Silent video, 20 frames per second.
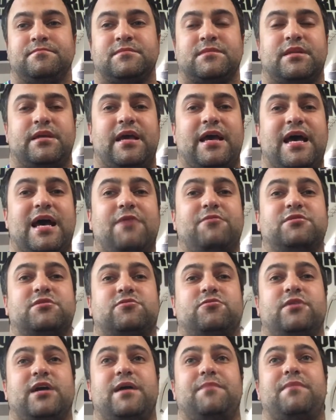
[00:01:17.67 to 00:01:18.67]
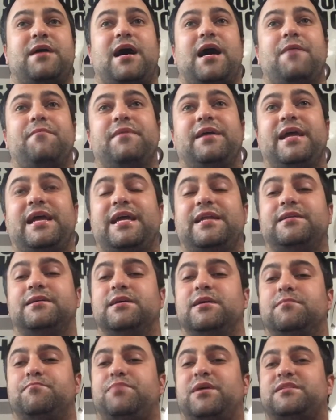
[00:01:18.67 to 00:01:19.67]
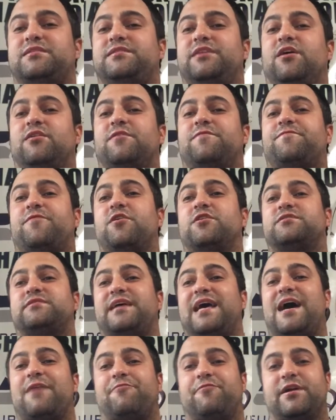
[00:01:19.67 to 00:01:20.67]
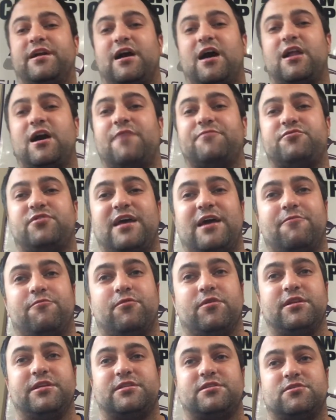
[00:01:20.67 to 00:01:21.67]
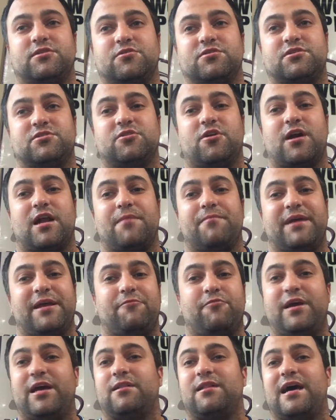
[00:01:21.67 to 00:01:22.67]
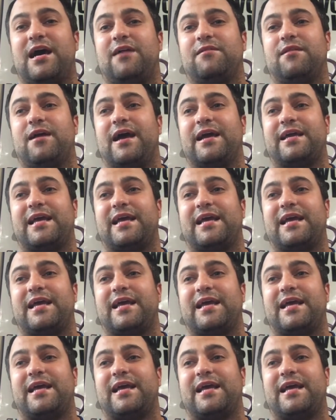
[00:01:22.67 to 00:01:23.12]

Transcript: Yeah, that was great. I mean, but still, the first half, we got off to that really slow start. I mean, we allowed like...